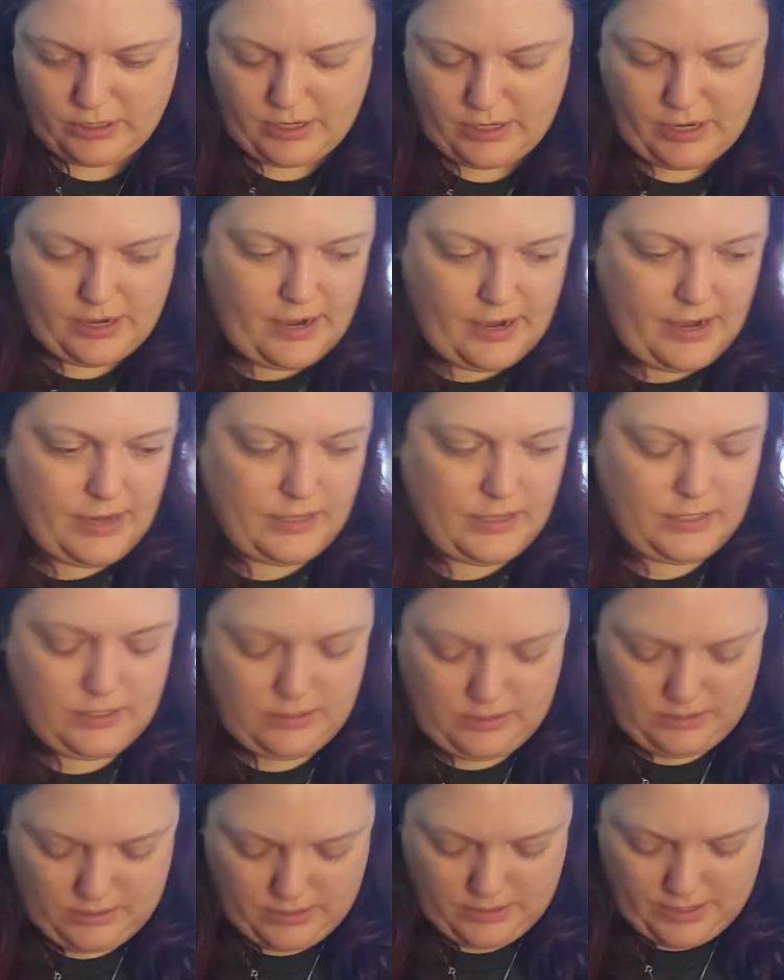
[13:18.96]
Alright.
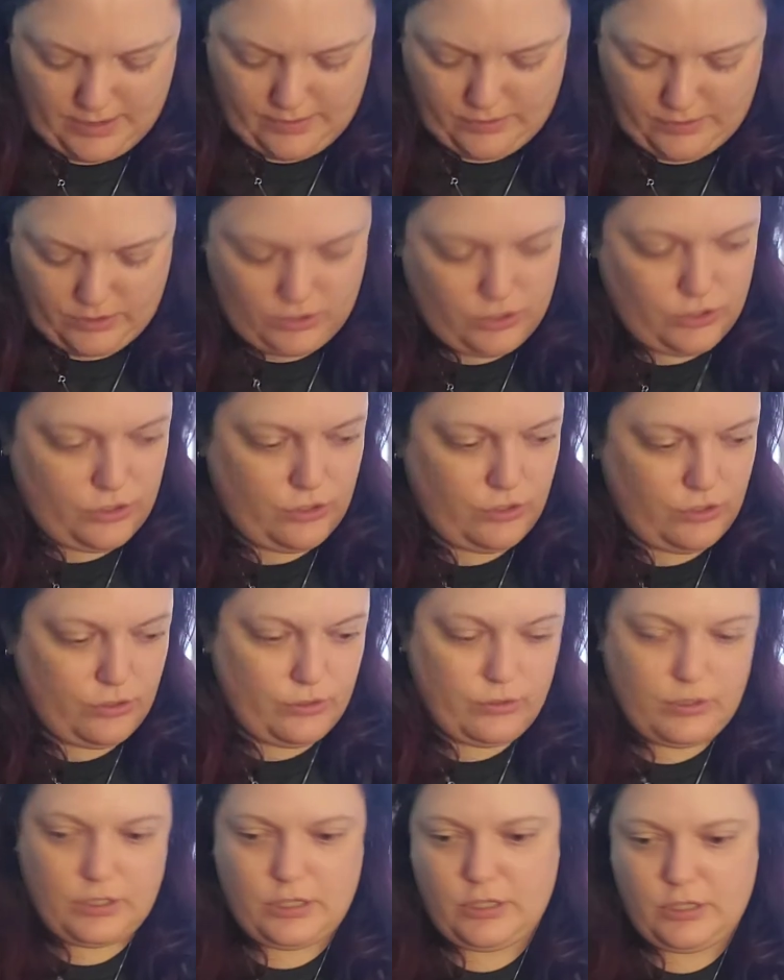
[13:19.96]
And the
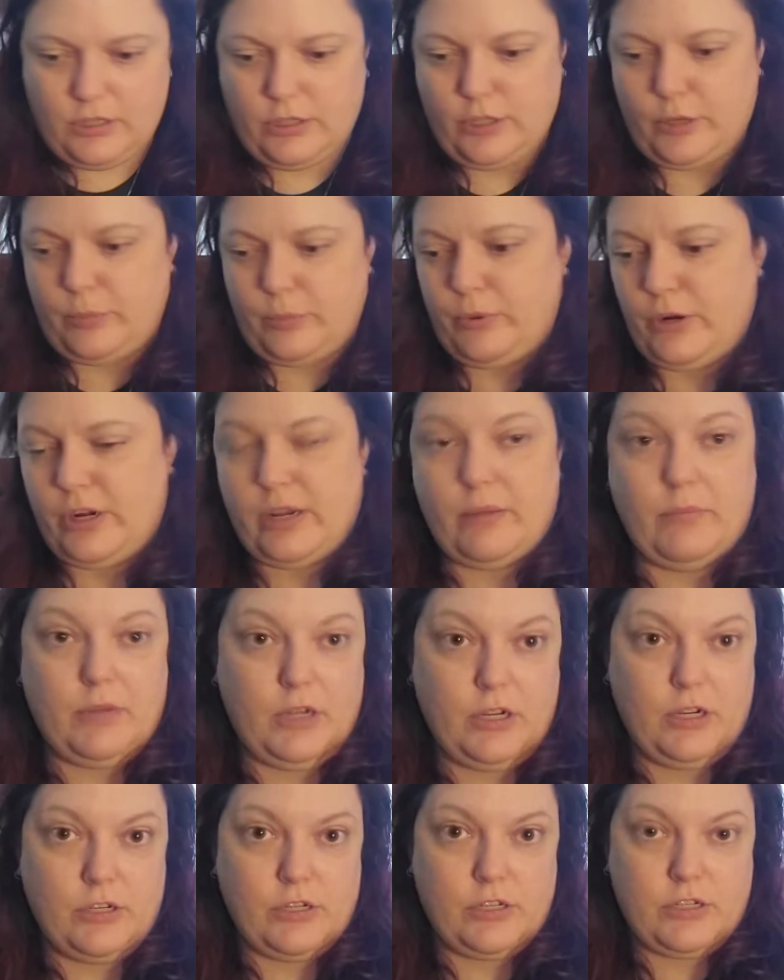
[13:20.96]
suits look pretty
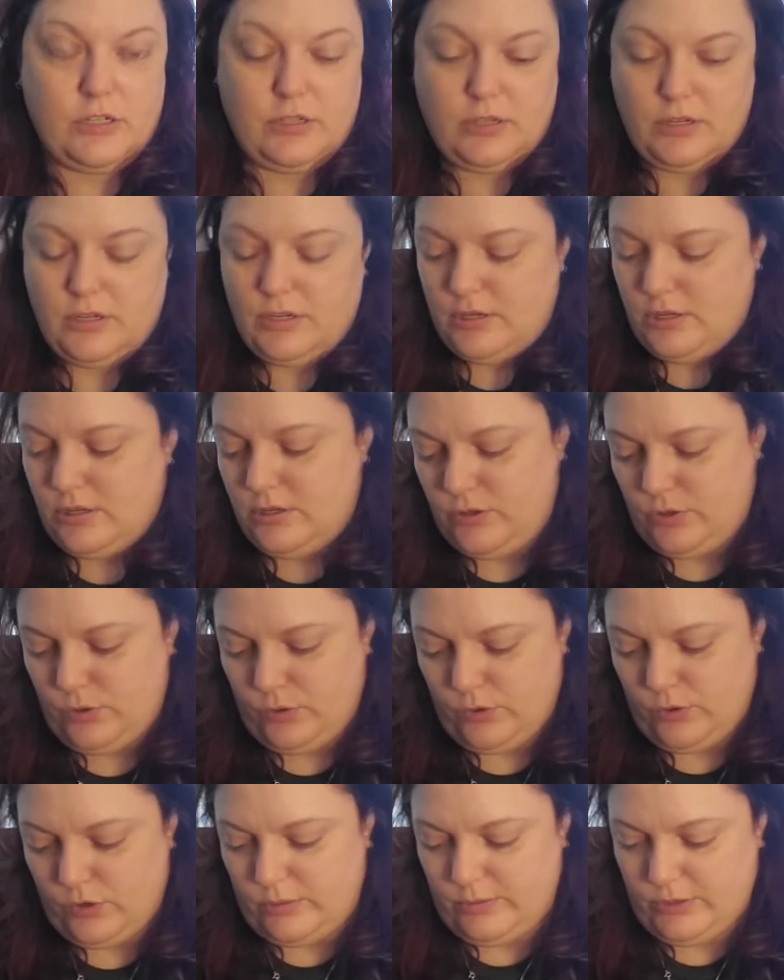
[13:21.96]
much
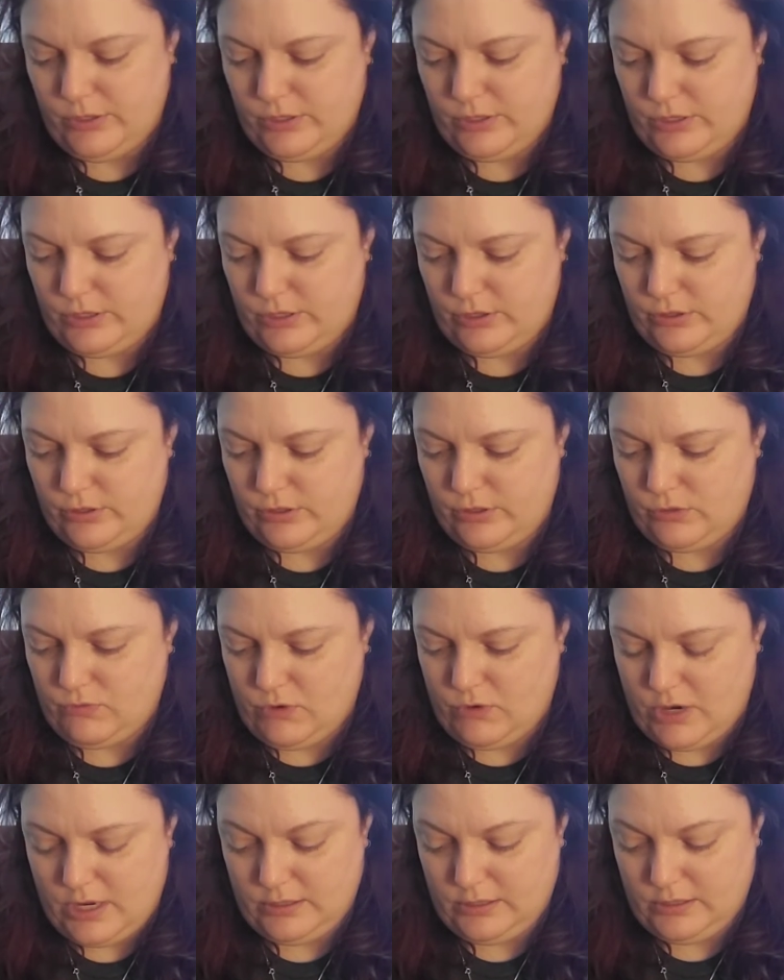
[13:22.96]
normal suits.
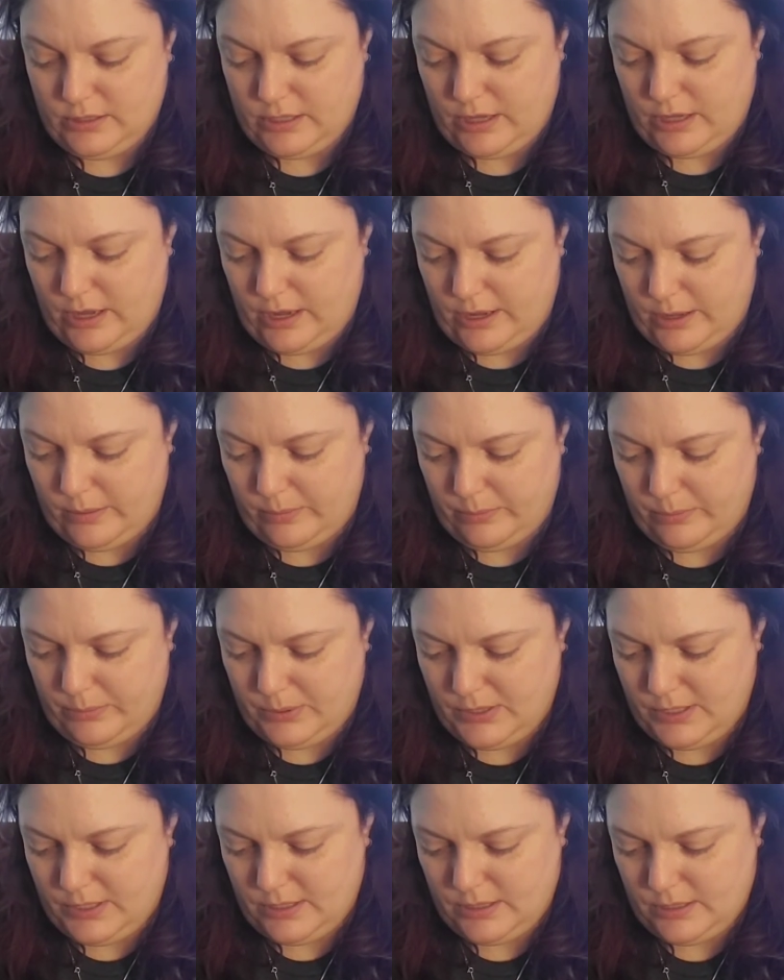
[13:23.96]
Wands,
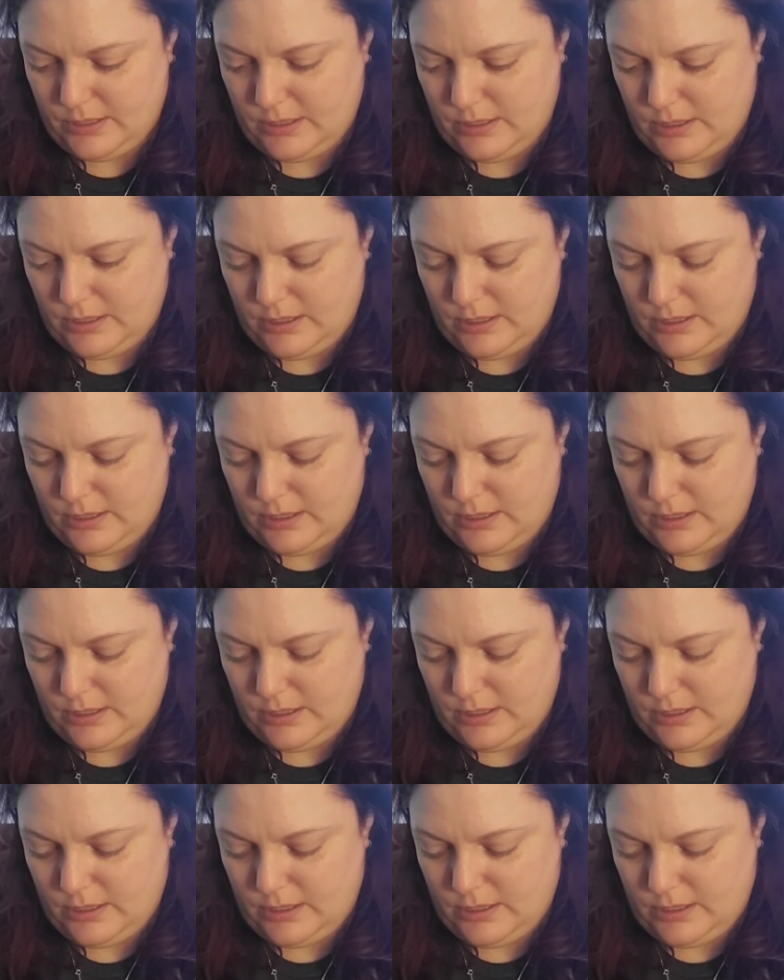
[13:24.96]
cups.